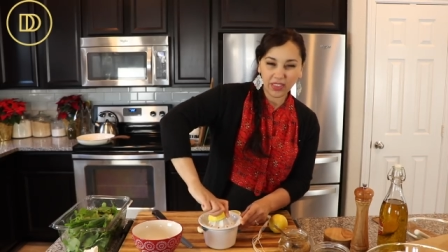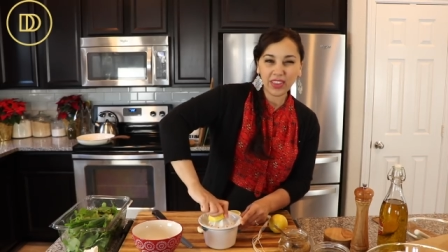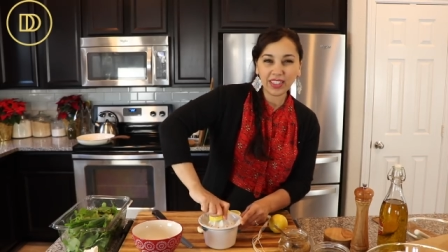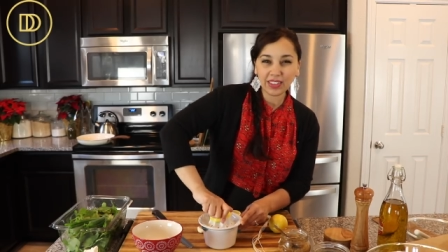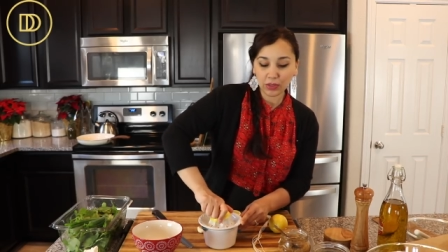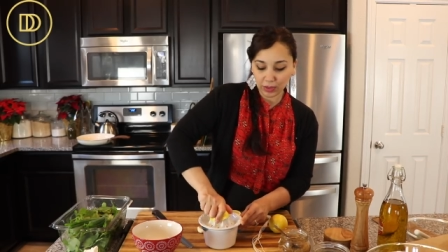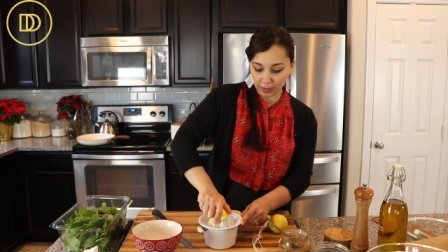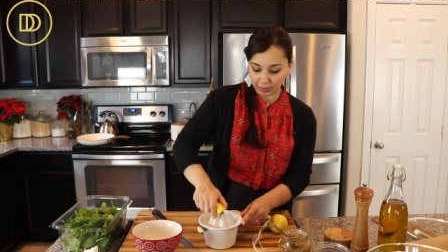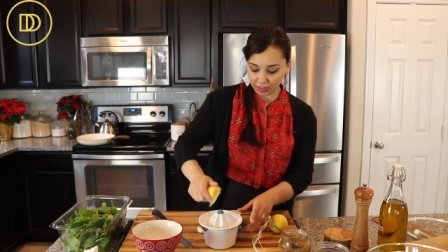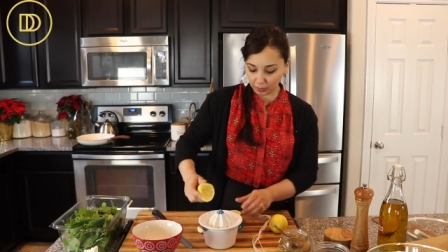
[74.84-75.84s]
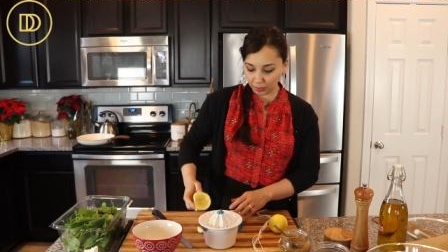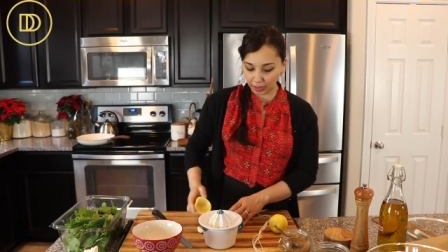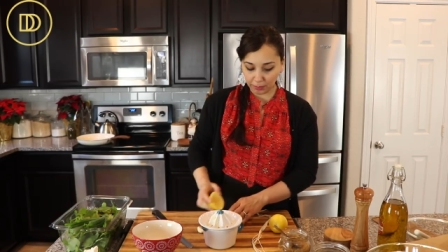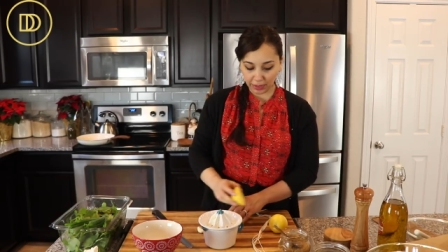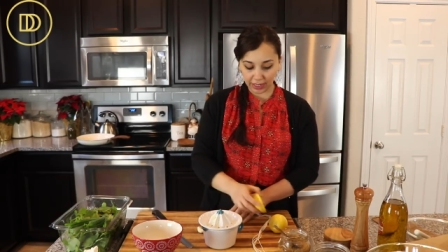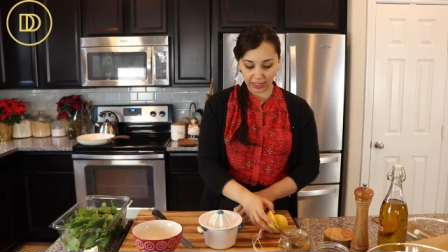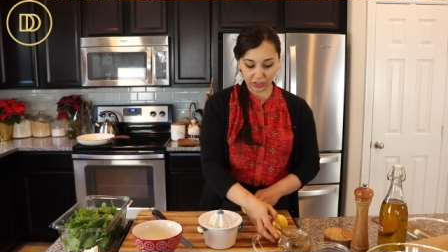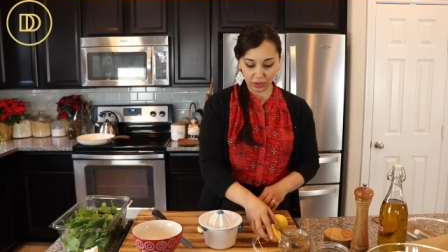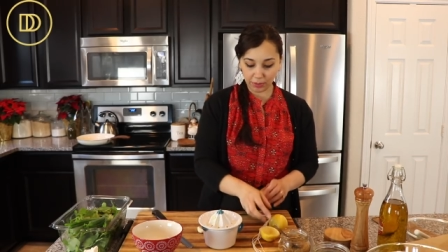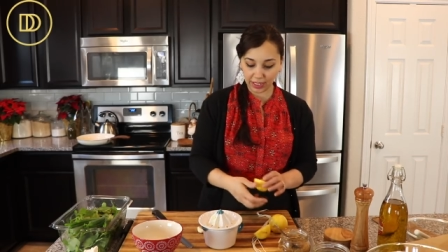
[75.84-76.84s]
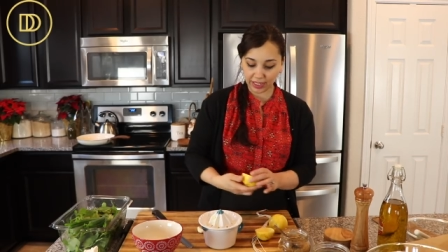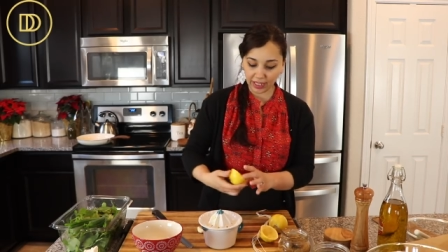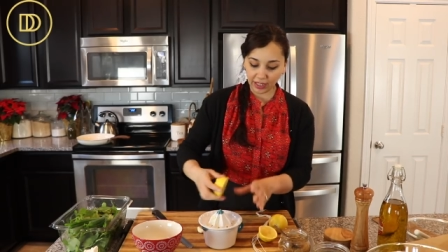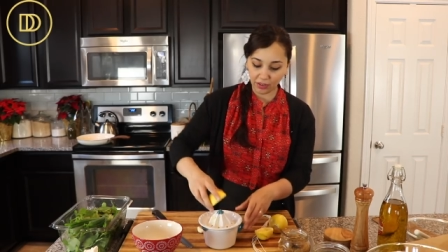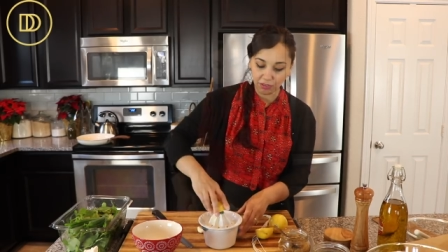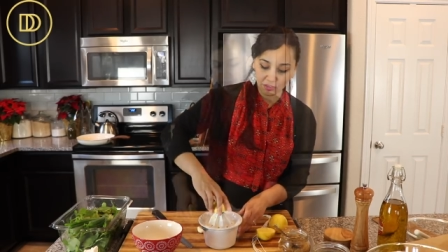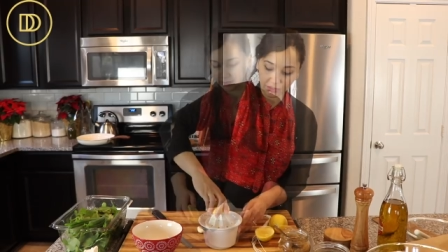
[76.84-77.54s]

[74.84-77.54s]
these two lemons are pretty big, it should be enough.